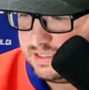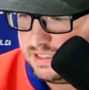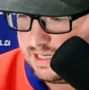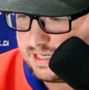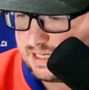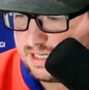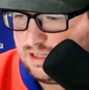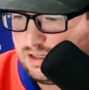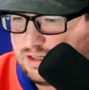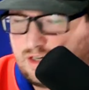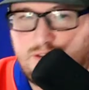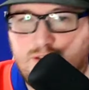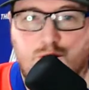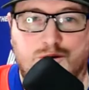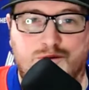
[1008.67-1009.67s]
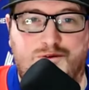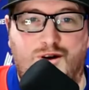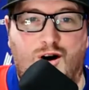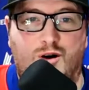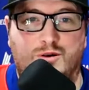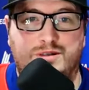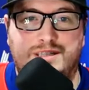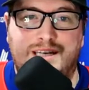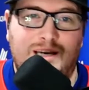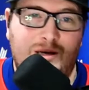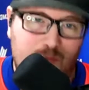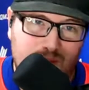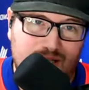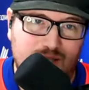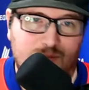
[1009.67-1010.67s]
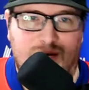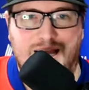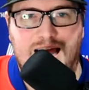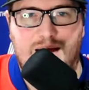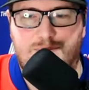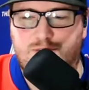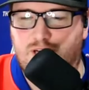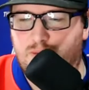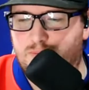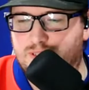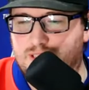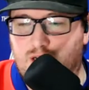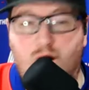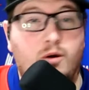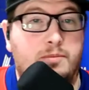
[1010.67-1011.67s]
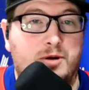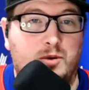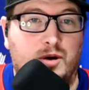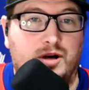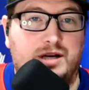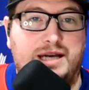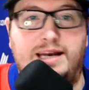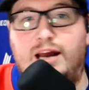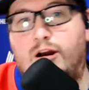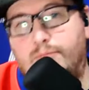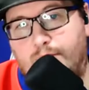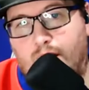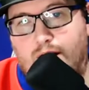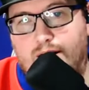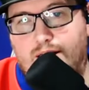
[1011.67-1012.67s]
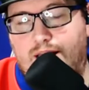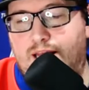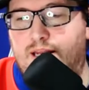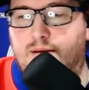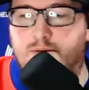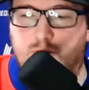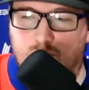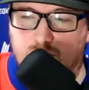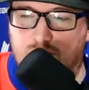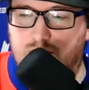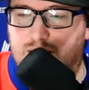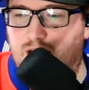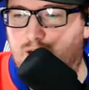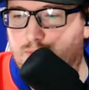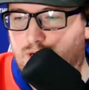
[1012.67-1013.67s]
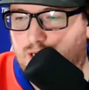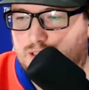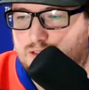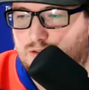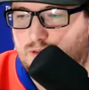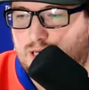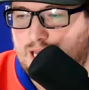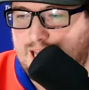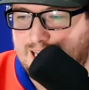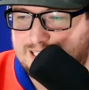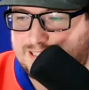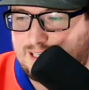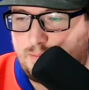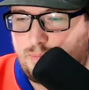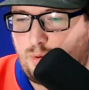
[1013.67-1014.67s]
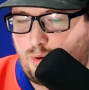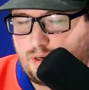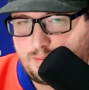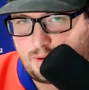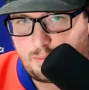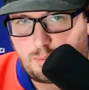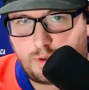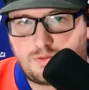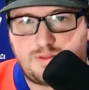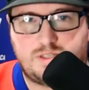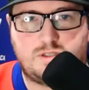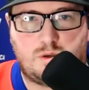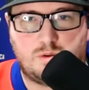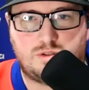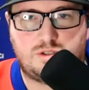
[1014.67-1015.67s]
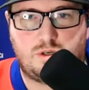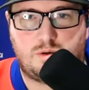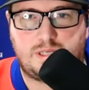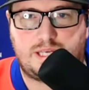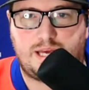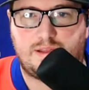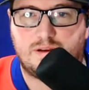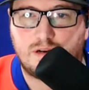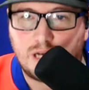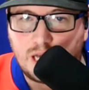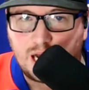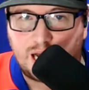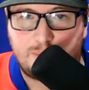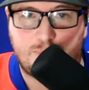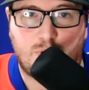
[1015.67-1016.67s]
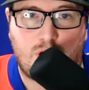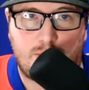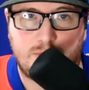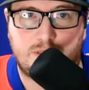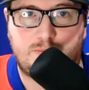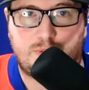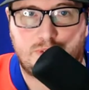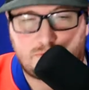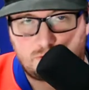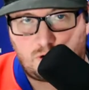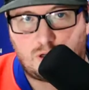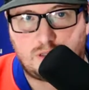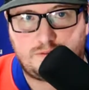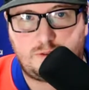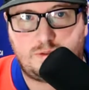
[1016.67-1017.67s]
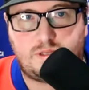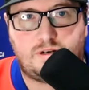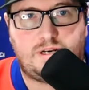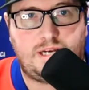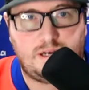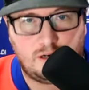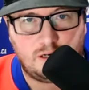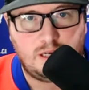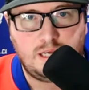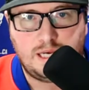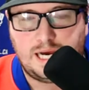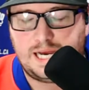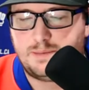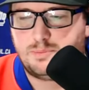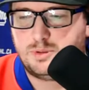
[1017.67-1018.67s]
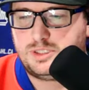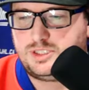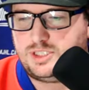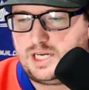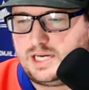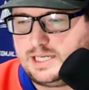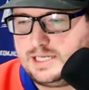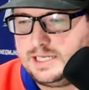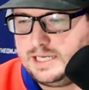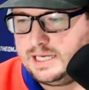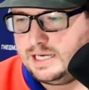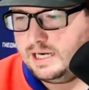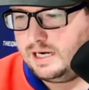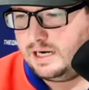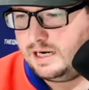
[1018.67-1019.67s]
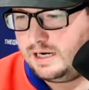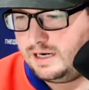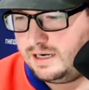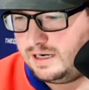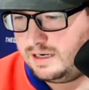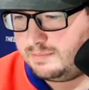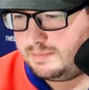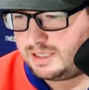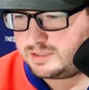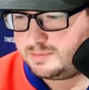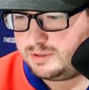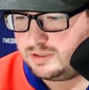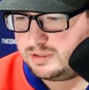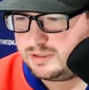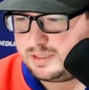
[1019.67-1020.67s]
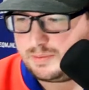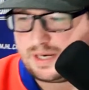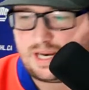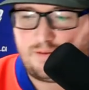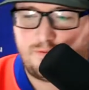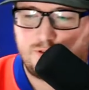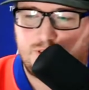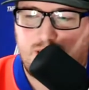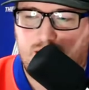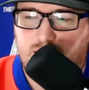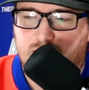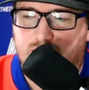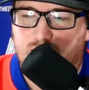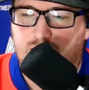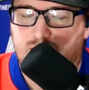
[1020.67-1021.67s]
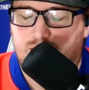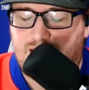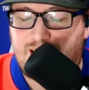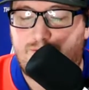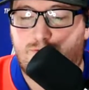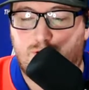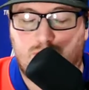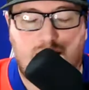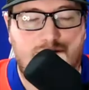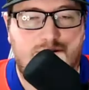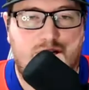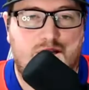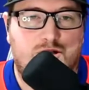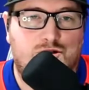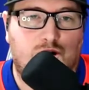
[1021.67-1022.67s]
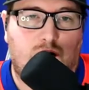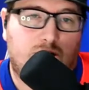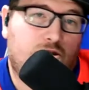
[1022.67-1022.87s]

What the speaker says: I got to look on the old phone because my laptop is like, oh, I'm going to work, and now I'm not. And I'm going to work, and now I'm not. So at some point, I'm going to put this whole show together. I promise. But to all of you that are here, I appreciate it. Miles Mueller, he went 8 for 10 and 8 for 11 in the draw.